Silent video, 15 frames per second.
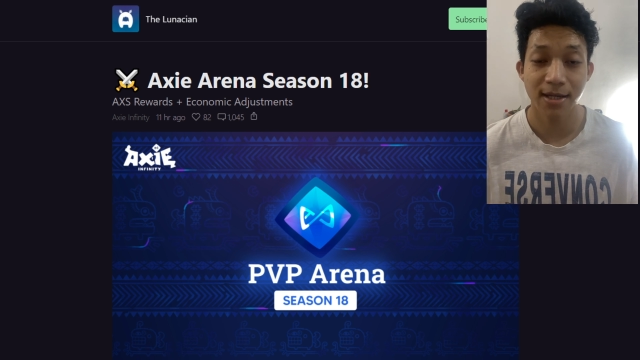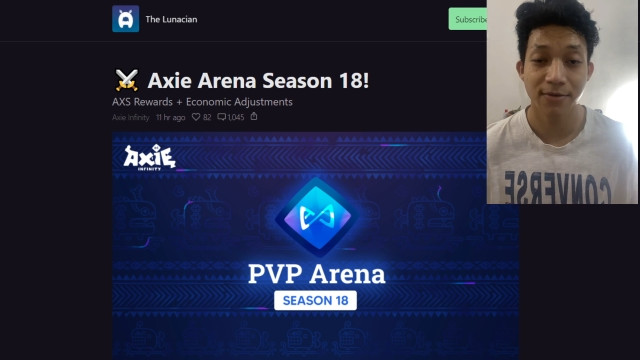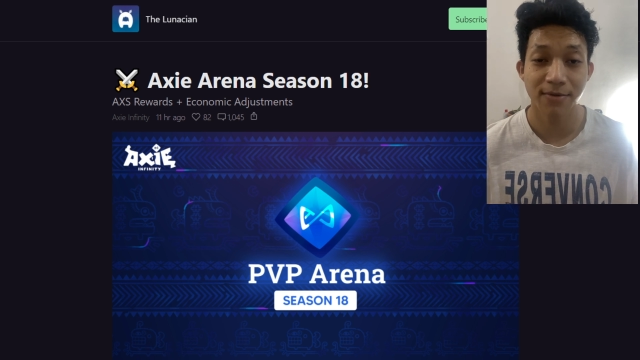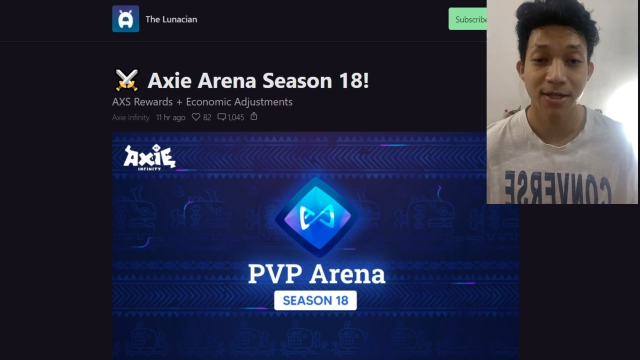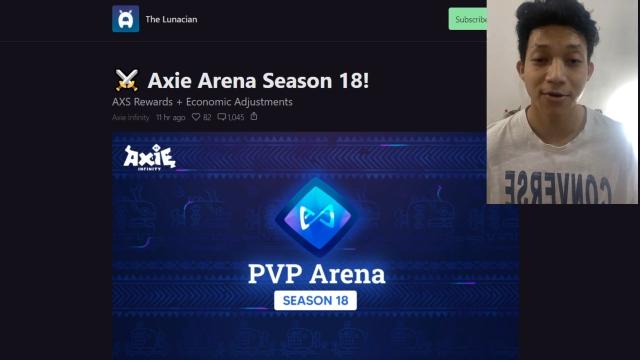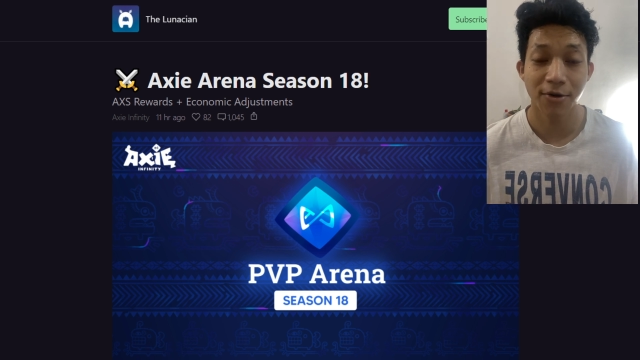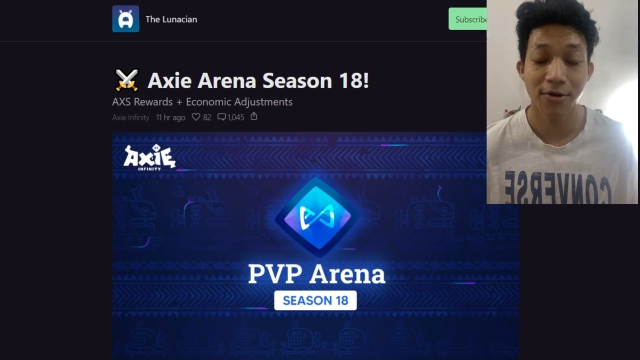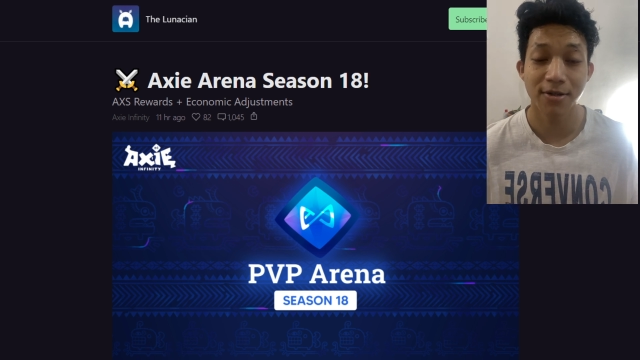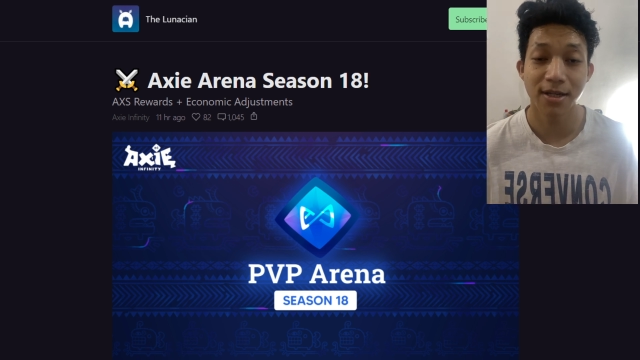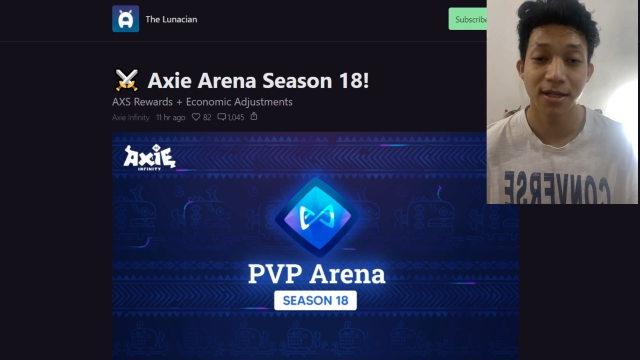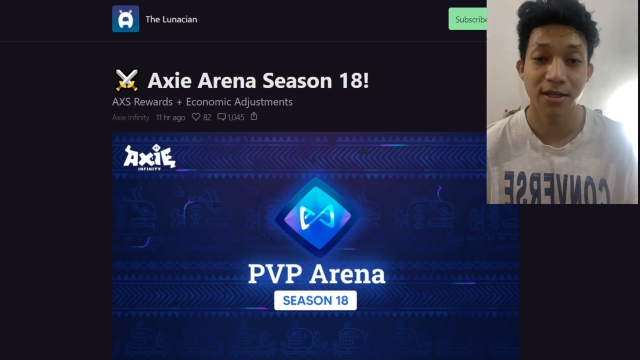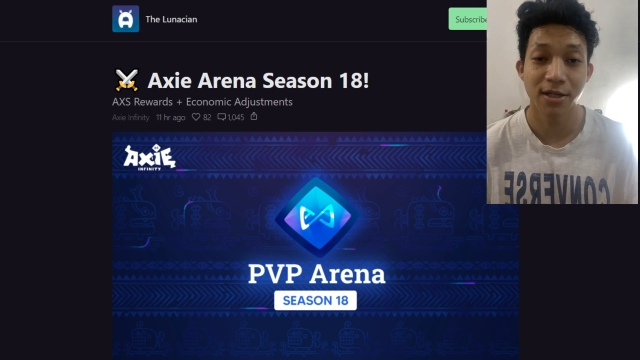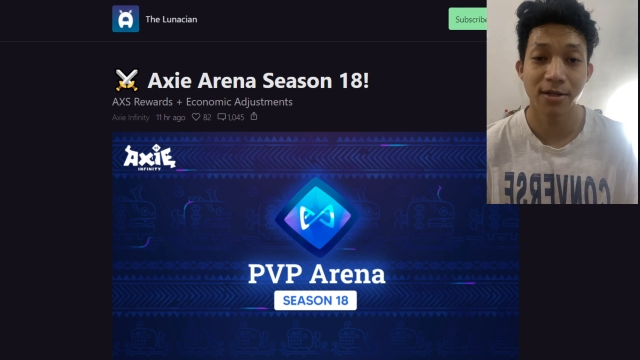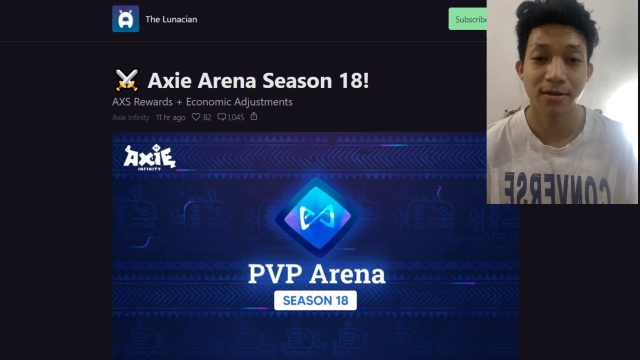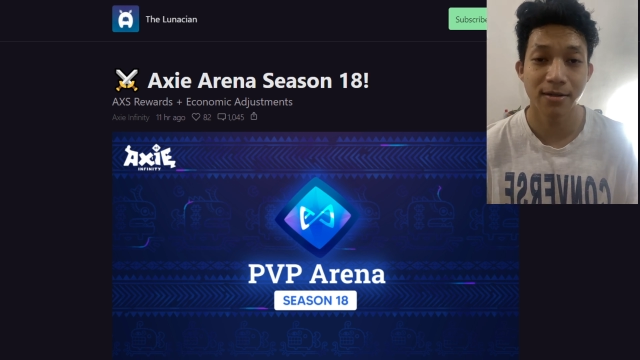as with all
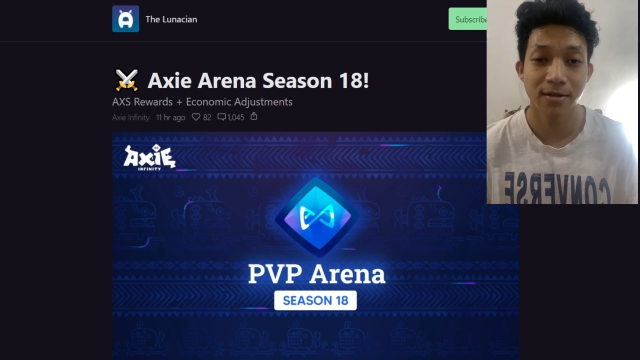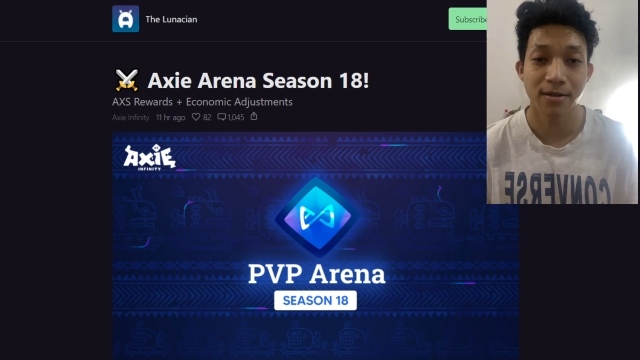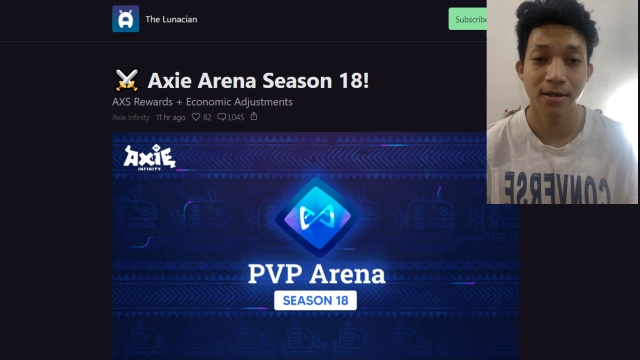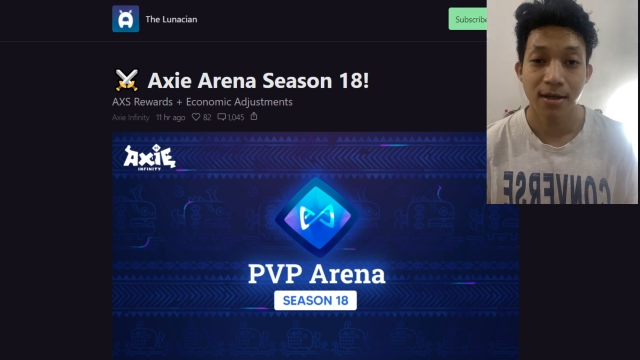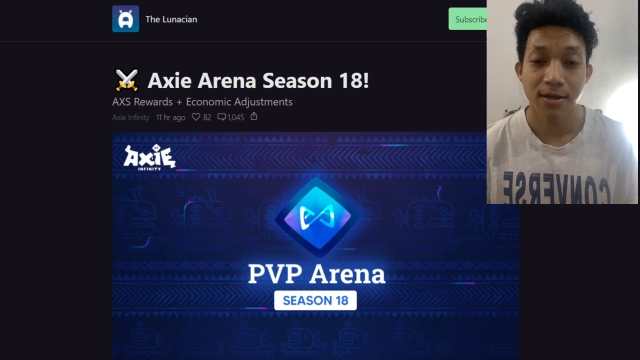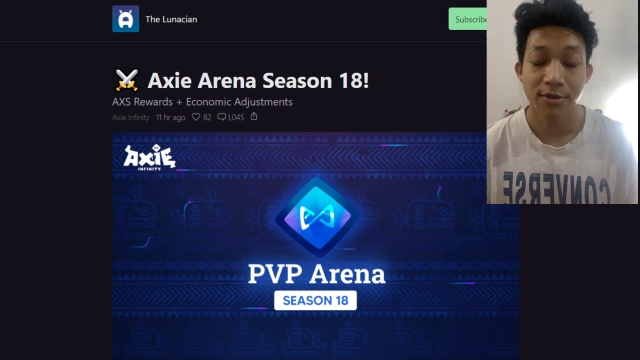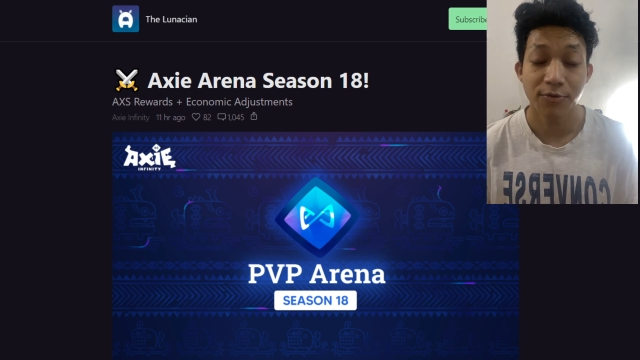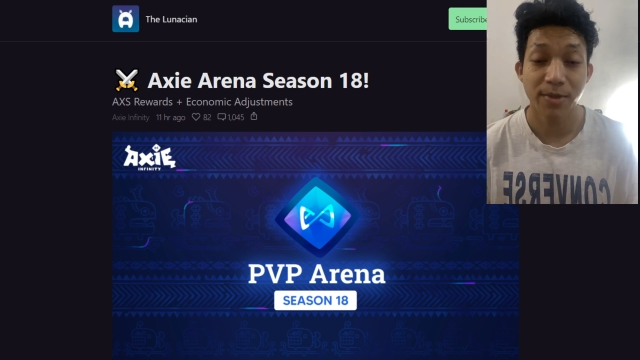decisions.